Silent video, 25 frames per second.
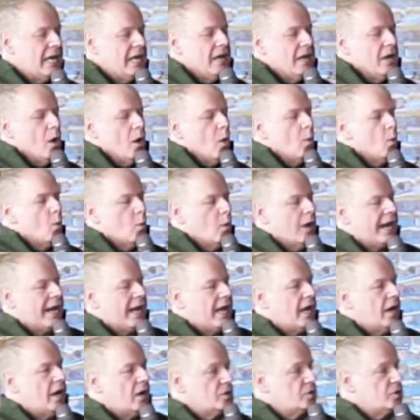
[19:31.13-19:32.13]
What I
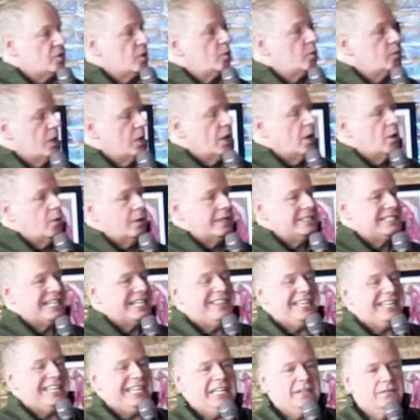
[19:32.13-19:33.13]
also know is that
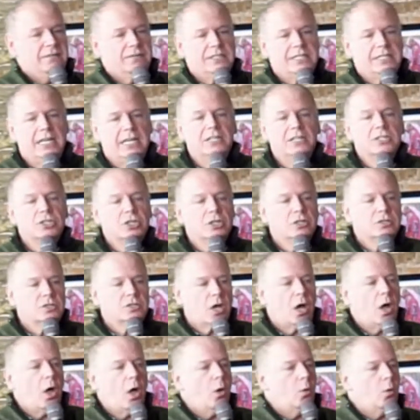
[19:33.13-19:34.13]
the invitation is
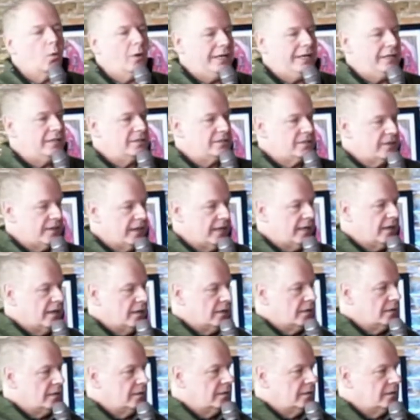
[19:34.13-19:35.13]
always
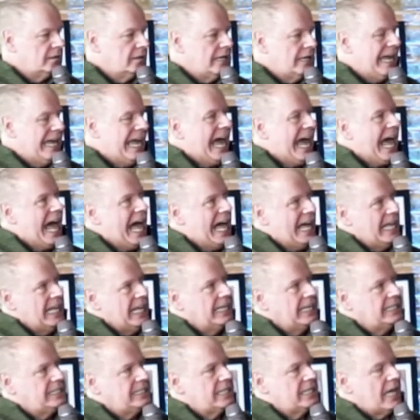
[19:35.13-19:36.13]
there.
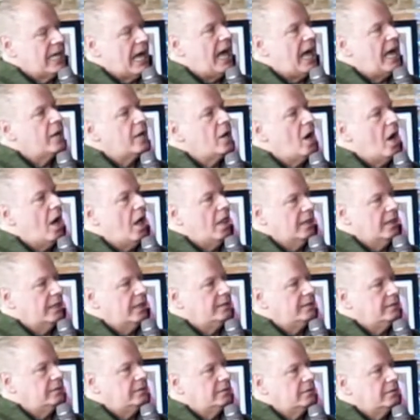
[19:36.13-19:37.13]
I call it,
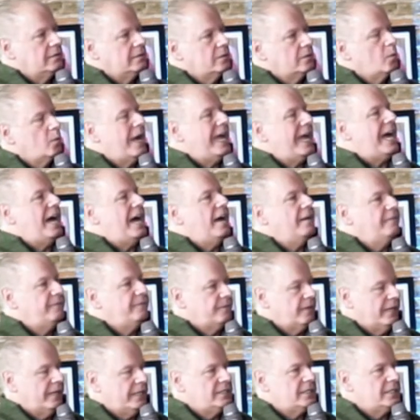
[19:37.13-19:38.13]
the way I
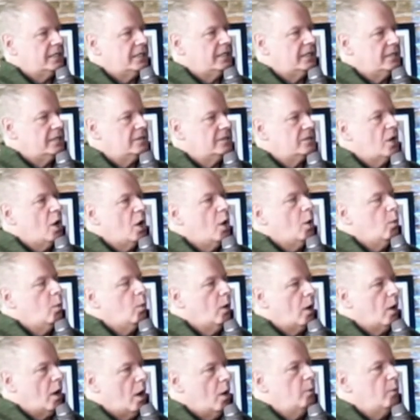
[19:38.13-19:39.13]
phrase it is,
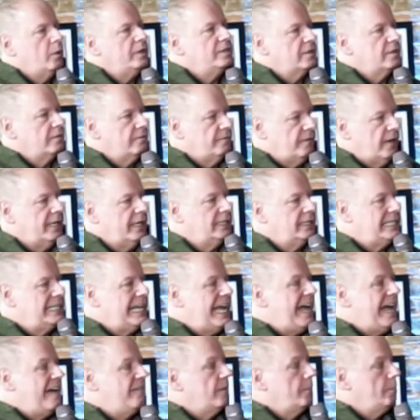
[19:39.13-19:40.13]
we're always invited to
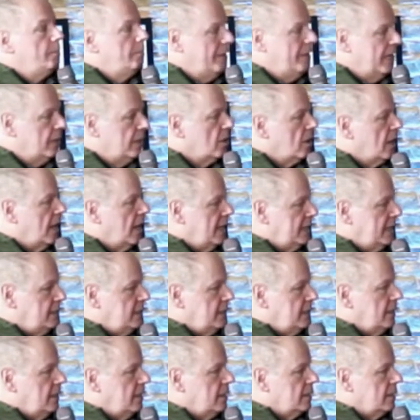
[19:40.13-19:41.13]
have a bigger
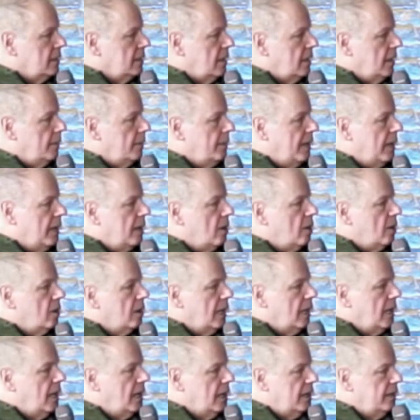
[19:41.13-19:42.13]
idea about our
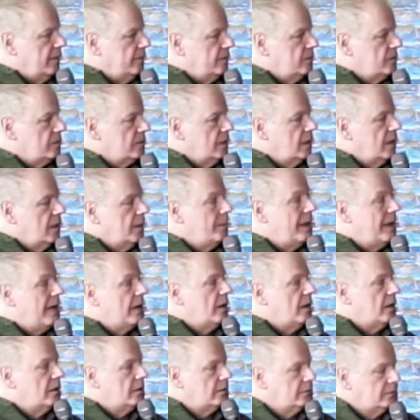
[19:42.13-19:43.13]
lives and
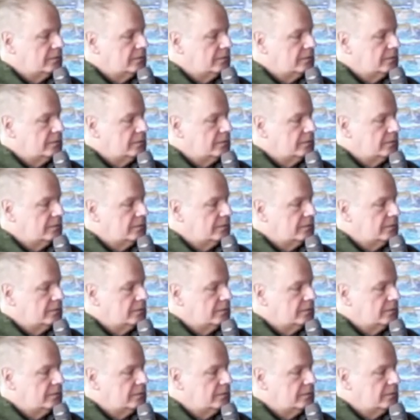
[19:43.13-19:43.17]
about